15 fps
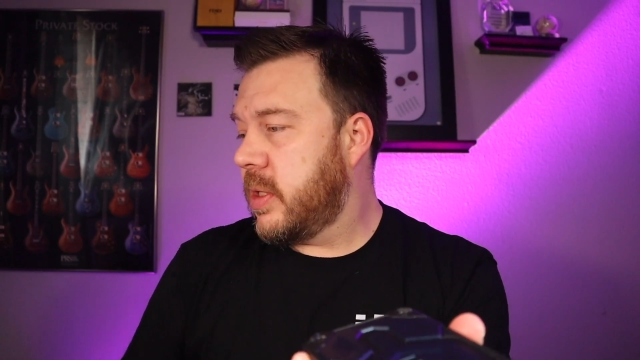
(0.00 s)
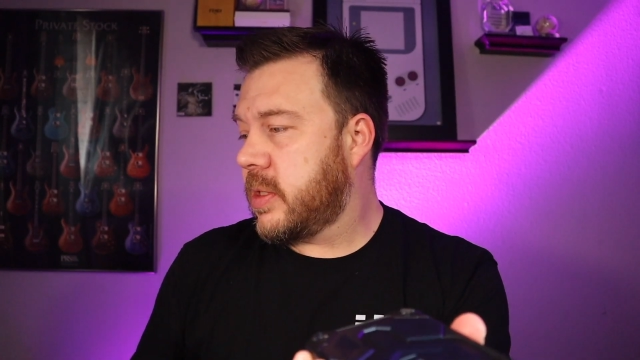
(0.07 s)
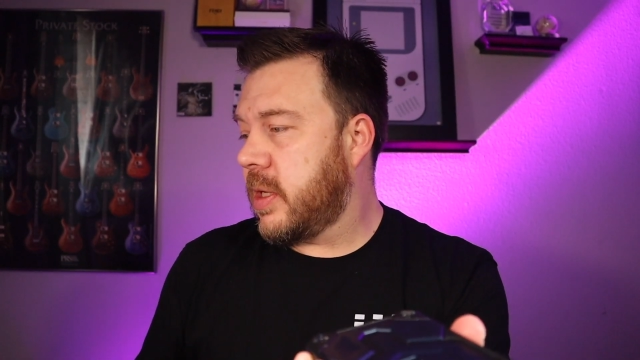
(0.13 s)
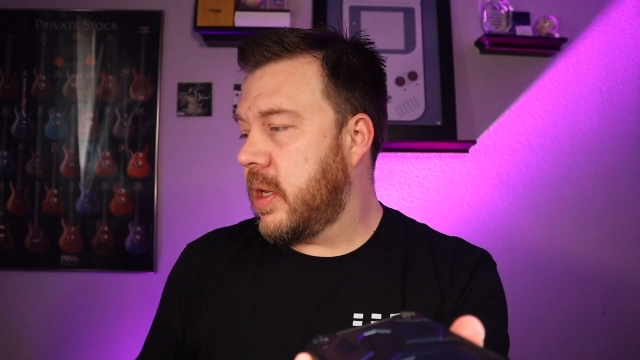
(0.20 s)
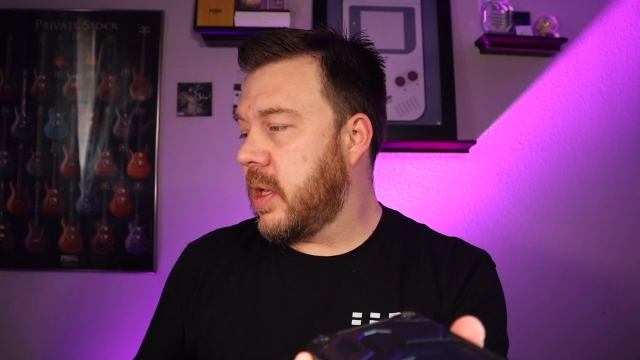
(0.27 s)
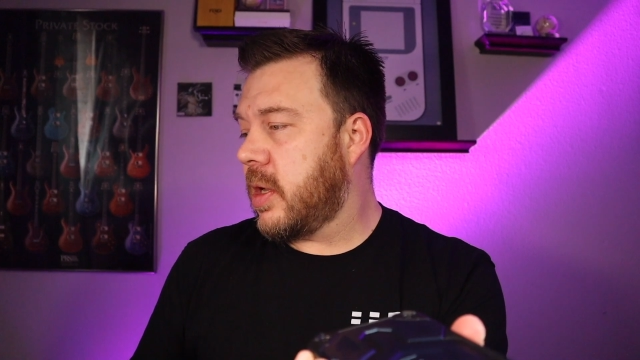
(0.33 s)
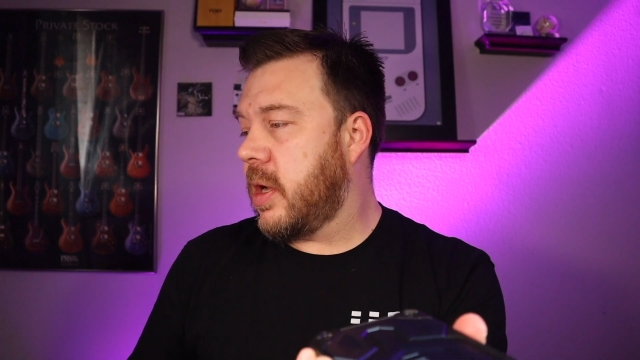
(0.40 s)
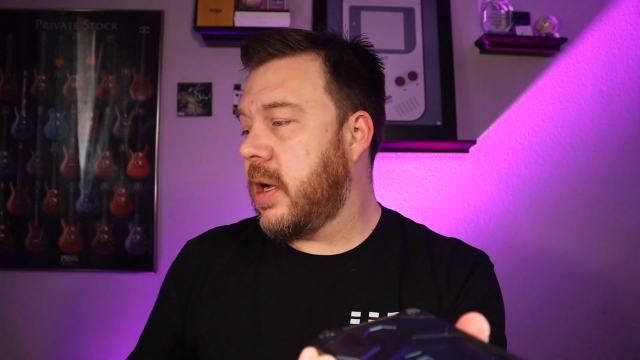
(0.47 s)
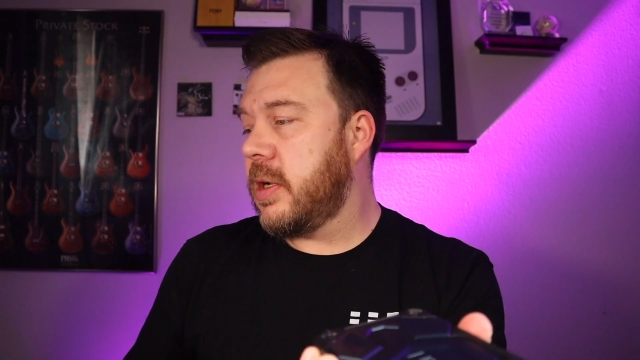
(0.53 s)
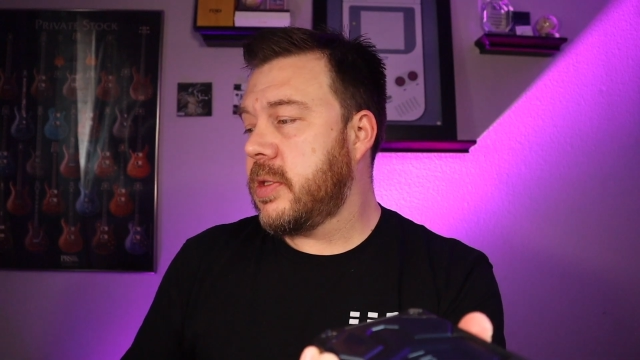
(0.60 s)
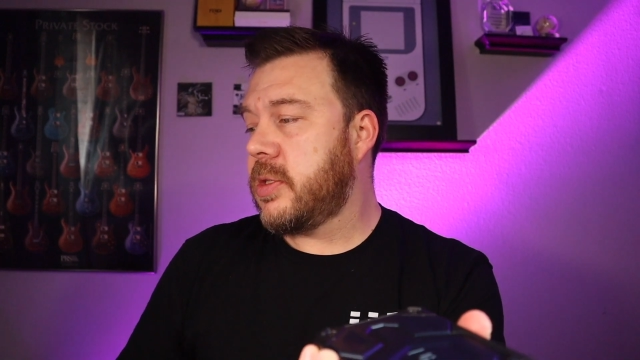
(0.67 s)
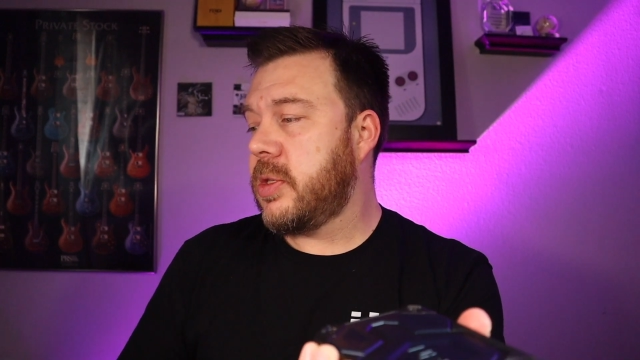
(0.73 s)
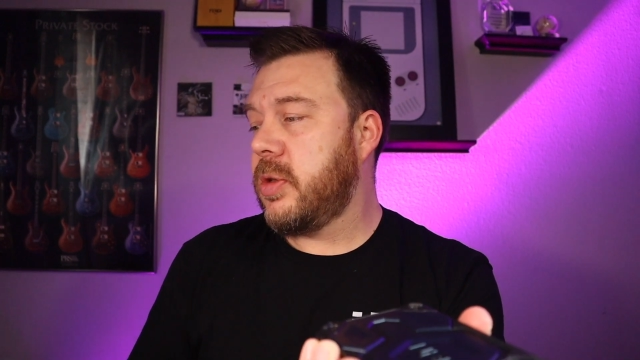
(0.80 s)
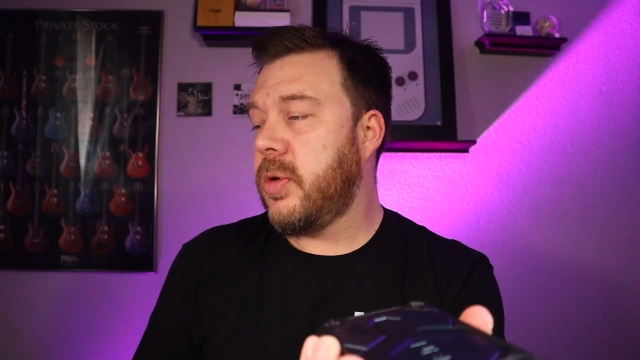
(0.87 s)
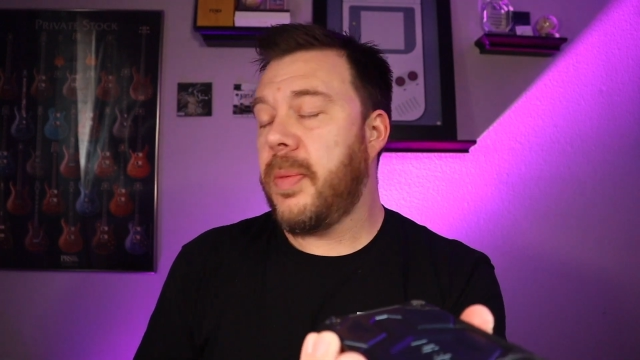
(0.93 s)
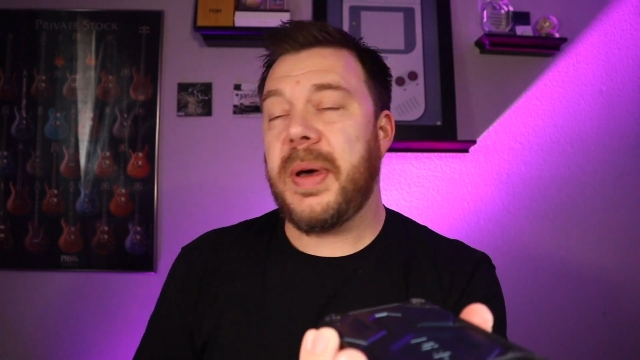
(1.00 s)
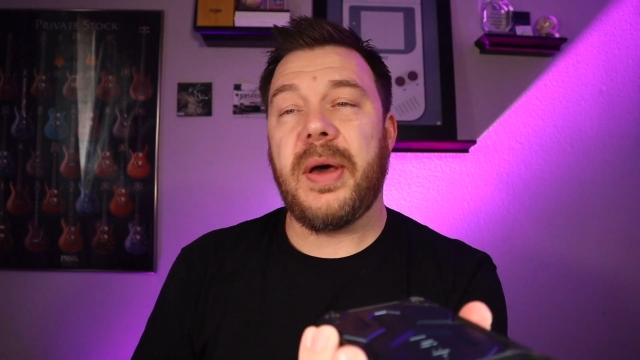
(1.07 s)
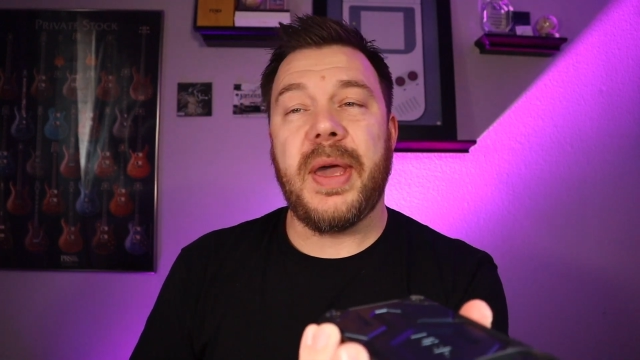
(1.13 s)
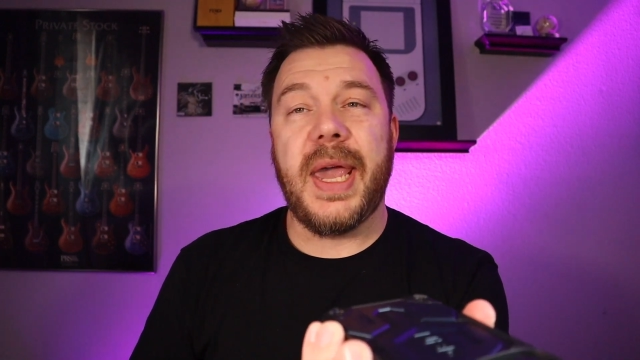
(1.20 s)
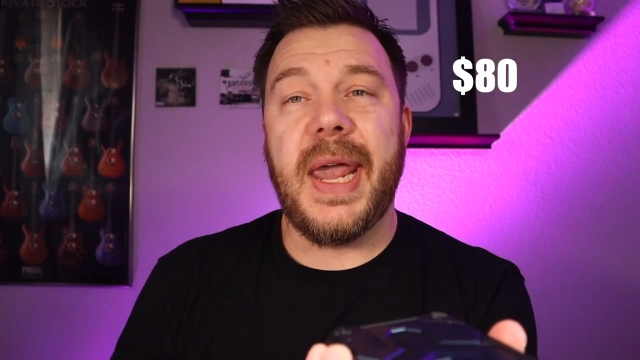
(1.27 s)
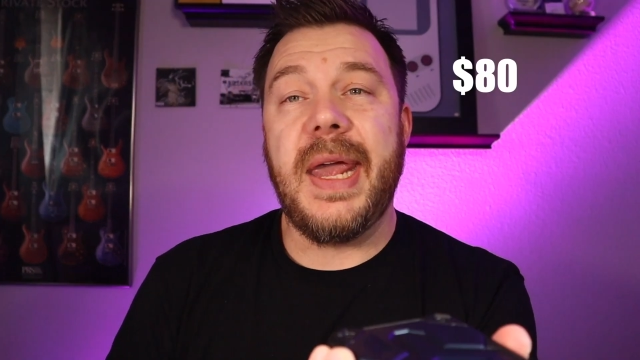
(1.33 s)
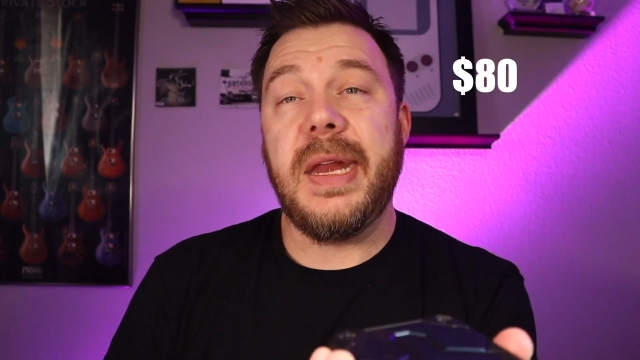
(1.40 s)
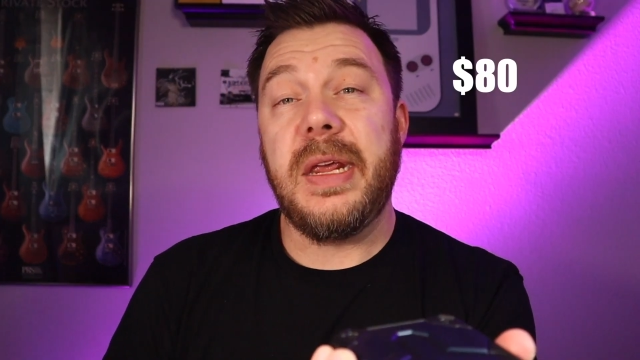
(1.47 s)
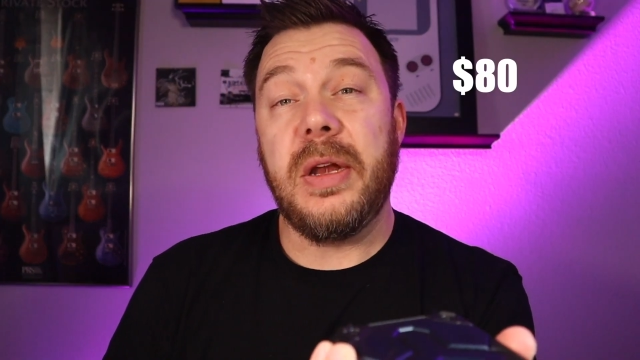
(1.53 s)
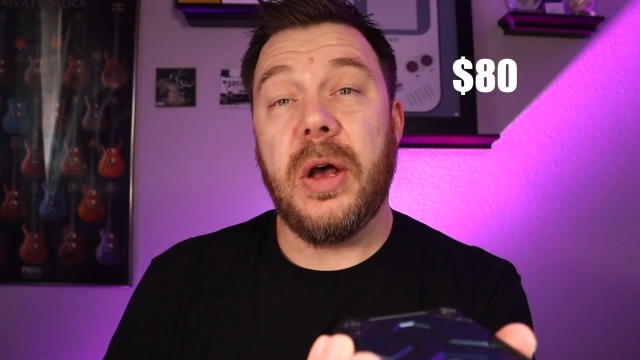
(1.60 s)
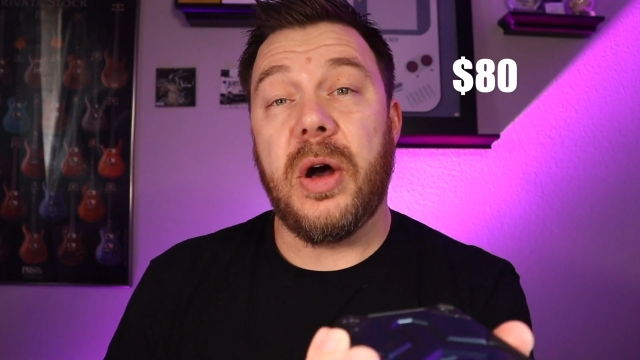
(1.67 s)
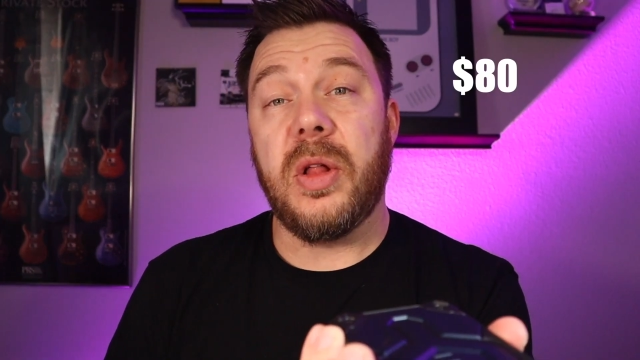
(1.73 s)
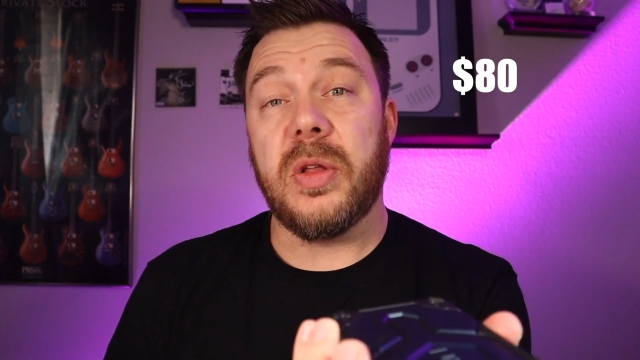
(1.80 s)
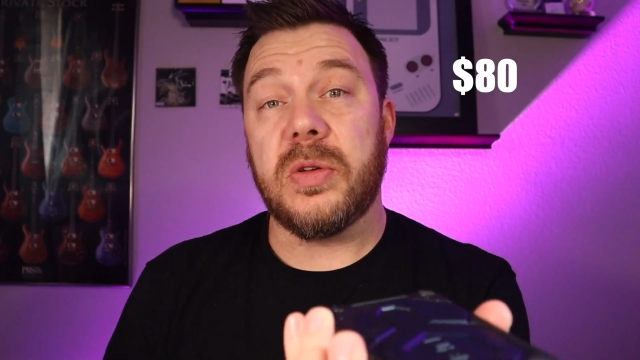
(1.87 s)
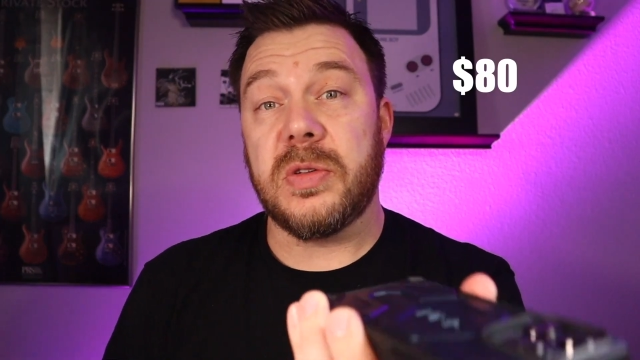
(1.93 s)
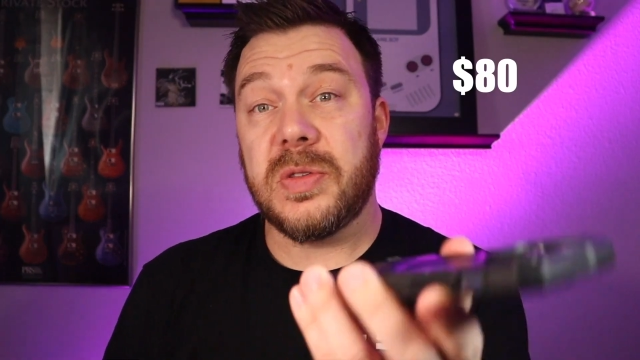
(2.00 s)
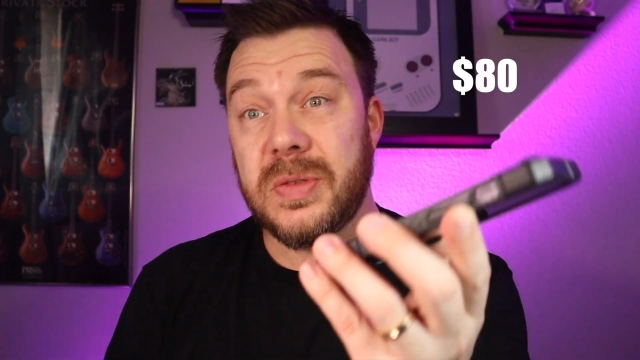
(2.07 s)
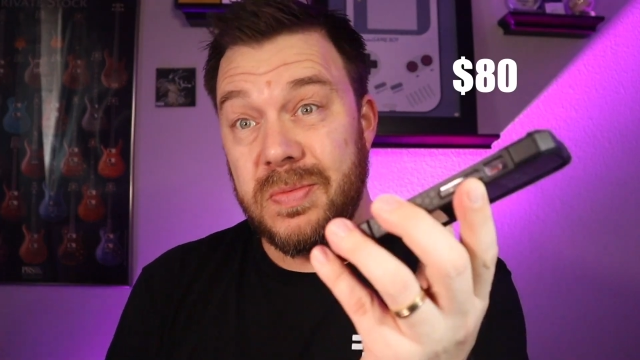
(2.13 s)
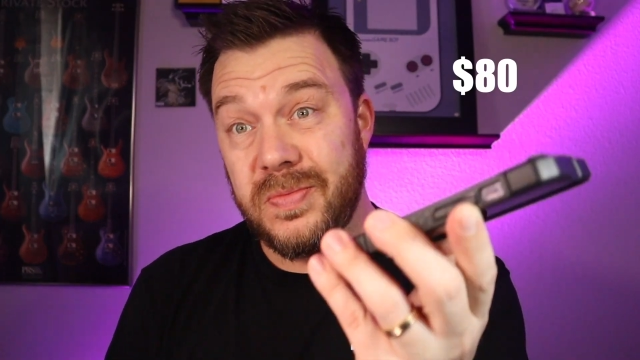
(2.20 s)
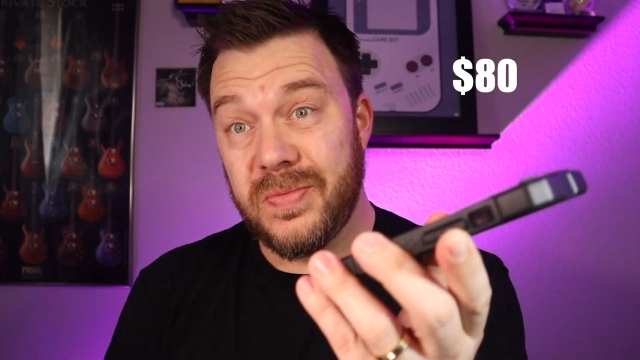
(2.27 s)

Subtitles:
going to cost you about $80.